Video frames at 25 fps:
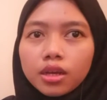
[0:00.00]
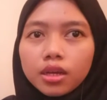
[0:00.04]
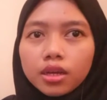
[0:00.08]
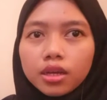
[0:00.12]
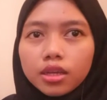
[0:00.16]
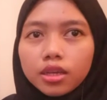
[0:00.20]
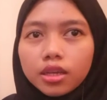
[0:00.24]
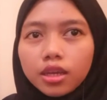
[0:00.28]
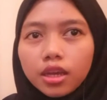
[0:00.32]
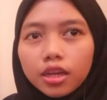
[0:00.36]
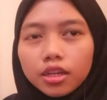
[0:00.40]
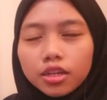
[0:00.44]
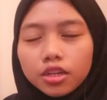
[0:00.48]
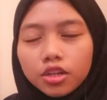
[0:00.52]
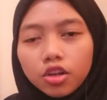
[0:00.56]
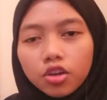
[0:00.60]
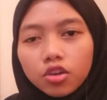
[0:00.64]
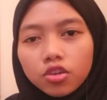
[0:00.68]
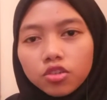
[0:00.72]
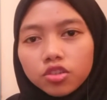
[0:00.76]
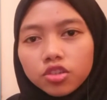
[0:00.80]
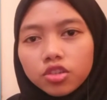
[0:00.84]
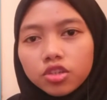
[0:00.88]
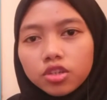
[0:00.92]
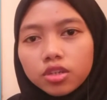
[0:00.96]
He
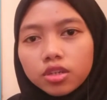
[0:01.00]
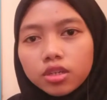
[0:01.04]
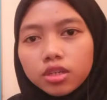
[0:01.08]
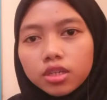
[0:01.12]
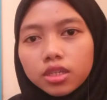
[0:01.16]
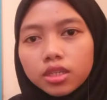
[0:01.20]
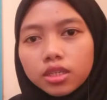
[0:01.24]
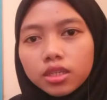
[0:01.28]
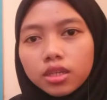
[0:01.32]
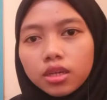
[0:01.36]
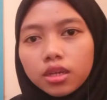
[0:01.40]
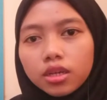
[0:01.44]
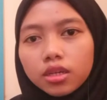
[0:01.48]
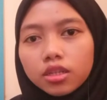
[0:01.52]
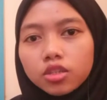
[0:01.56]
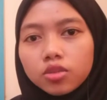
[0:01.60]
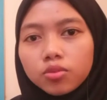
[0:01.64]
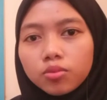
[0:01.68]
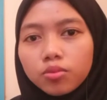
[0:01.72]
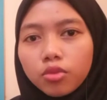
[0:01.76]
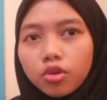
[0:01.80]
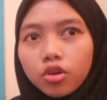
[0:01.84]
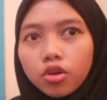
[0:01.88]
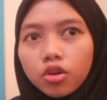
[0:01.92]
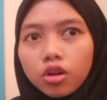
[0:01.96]
encounters a
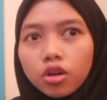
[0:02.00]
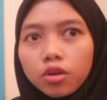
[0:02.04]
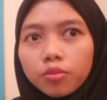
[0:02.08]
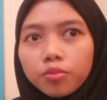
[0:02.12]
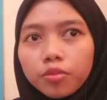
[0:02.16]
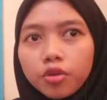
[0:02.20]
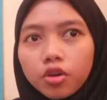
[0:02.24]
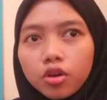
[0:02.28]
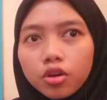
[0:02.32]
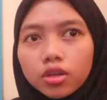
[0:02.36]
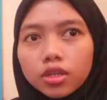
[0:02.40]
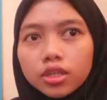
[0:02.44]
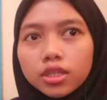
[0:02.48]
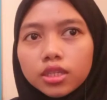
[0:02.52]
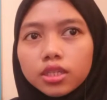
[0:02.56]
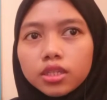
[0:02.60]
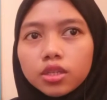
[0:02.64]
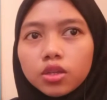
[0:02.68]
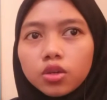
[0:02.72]
small boy